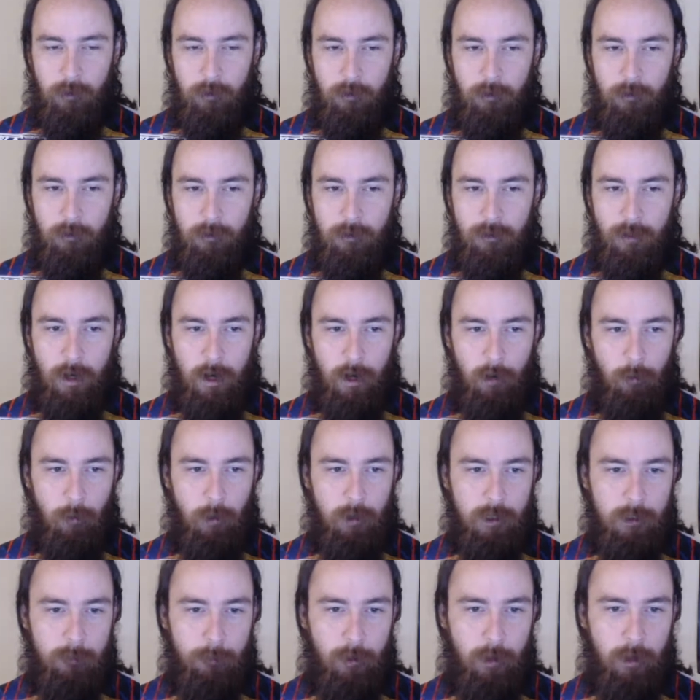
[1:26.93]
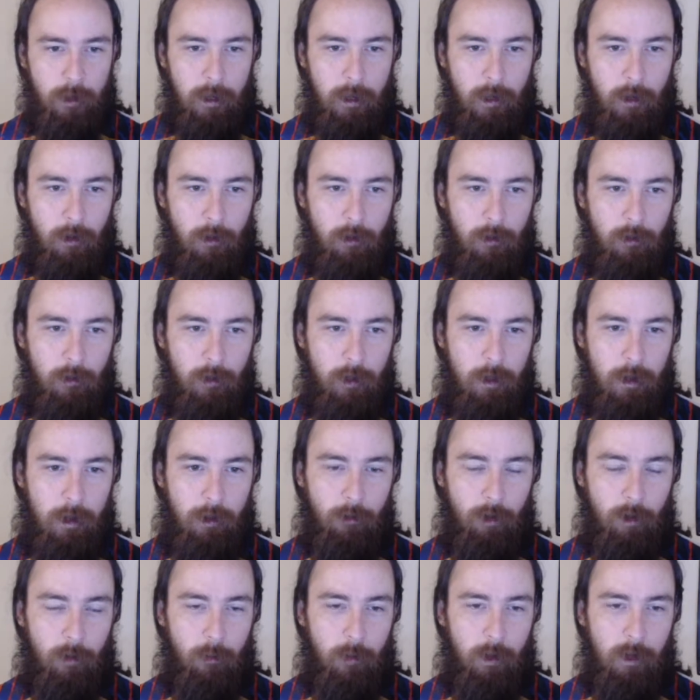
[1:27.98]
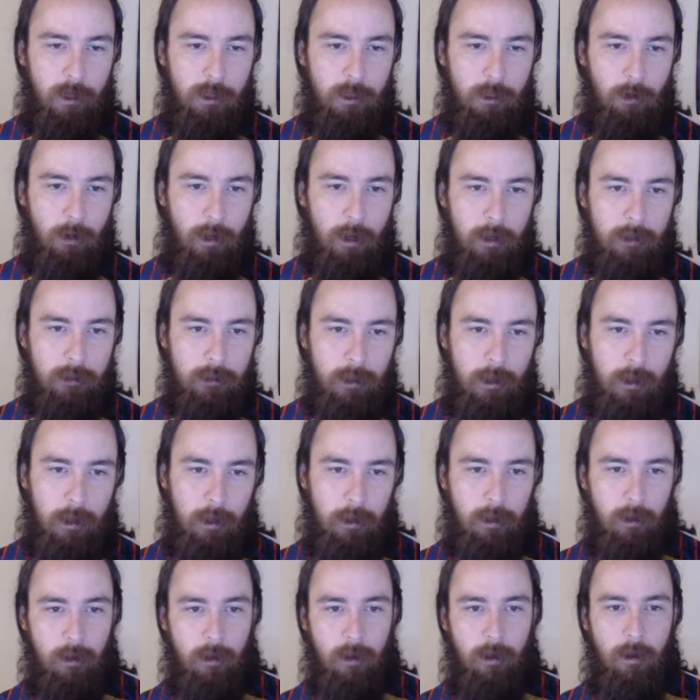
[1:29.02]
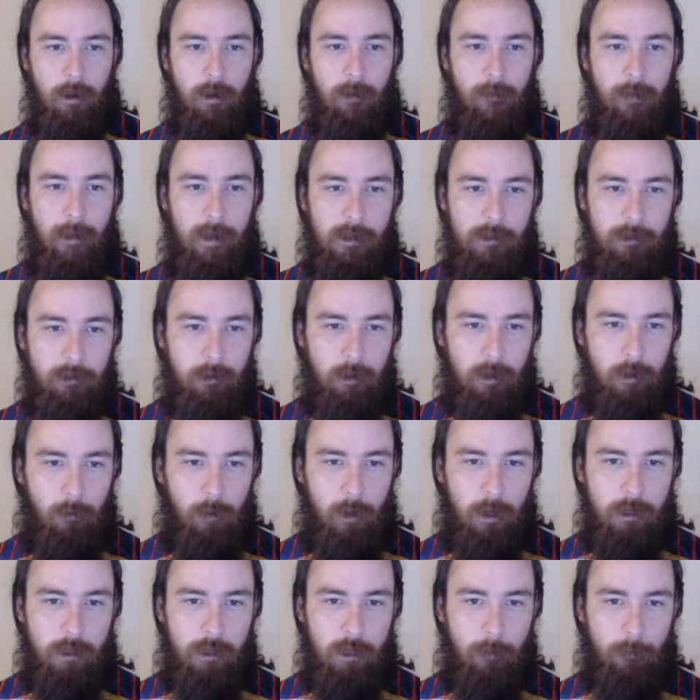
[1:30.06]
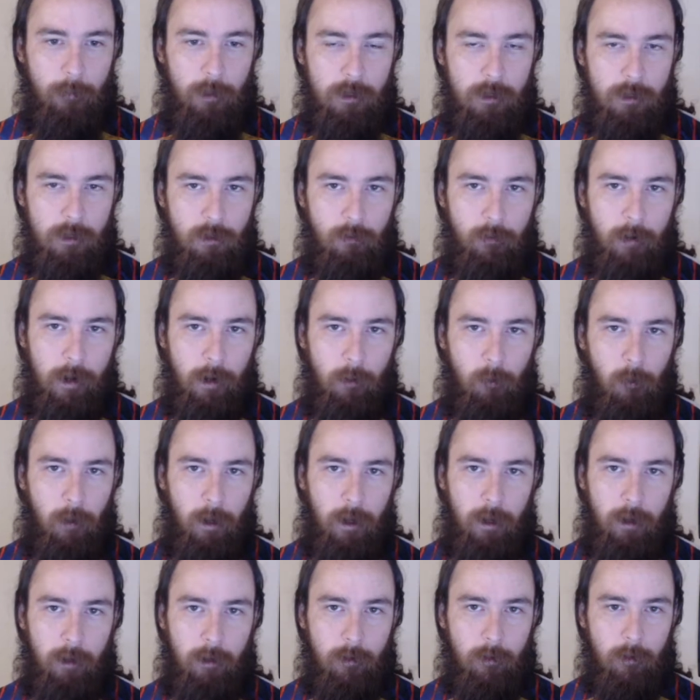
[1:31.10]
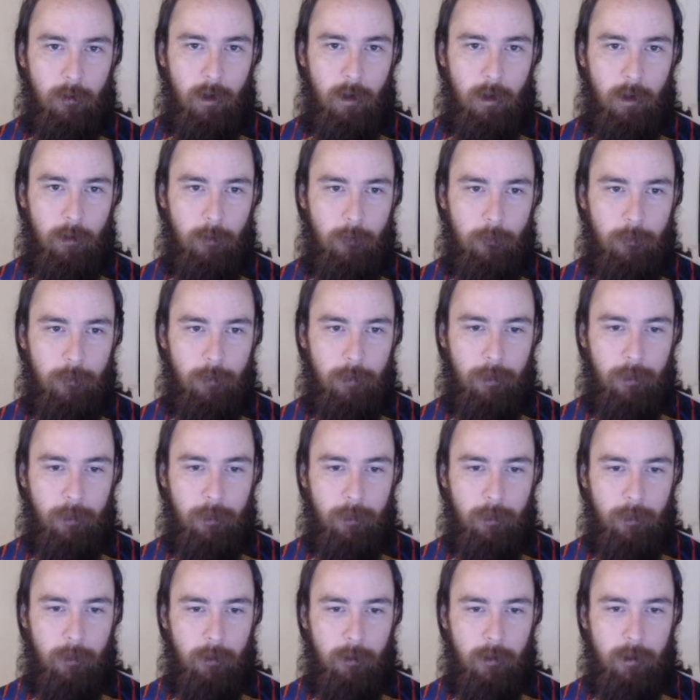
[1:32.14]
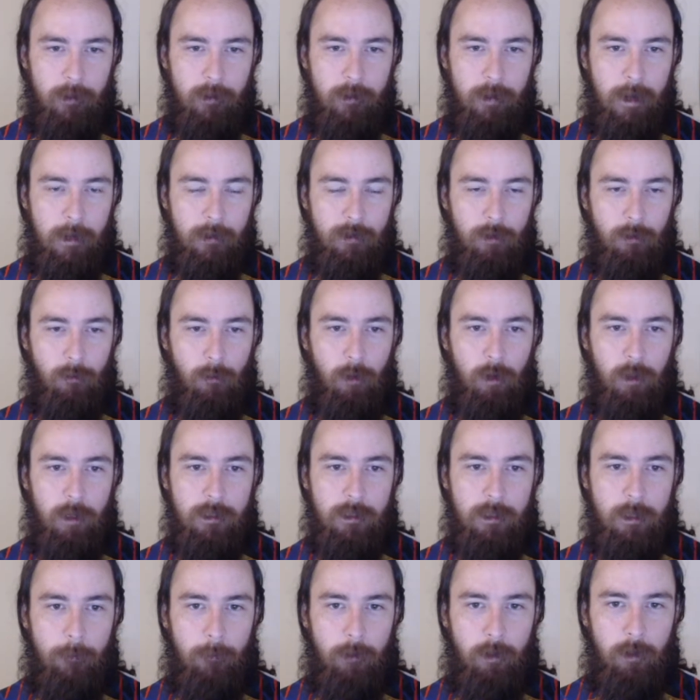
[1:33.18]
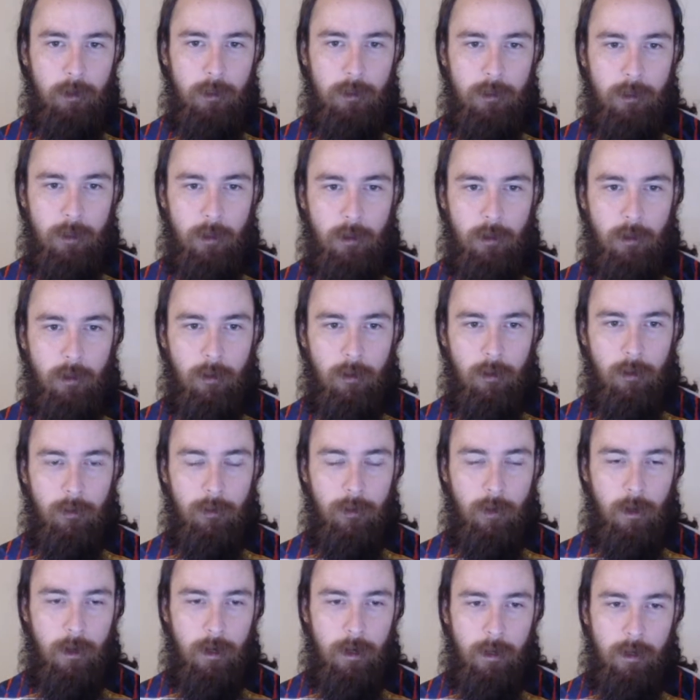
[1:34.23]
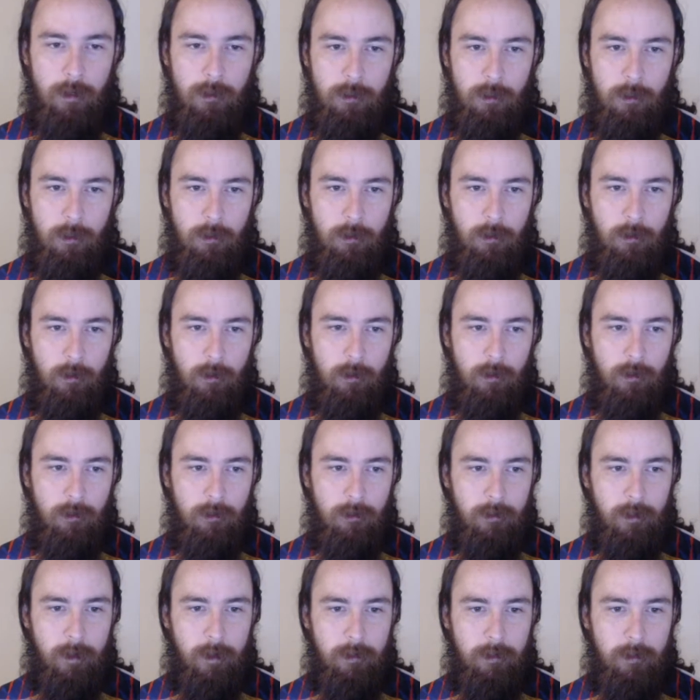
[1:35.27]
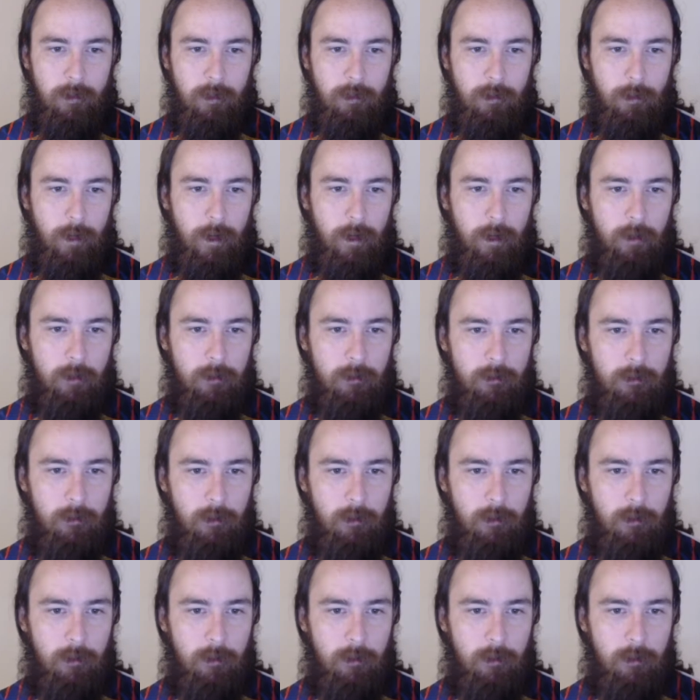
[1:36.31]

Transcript: Star Wars book out, and I really want to showcase that. That's something we could jump into right away. It's actually really similar to 3rd edition Dungeons and Dragons.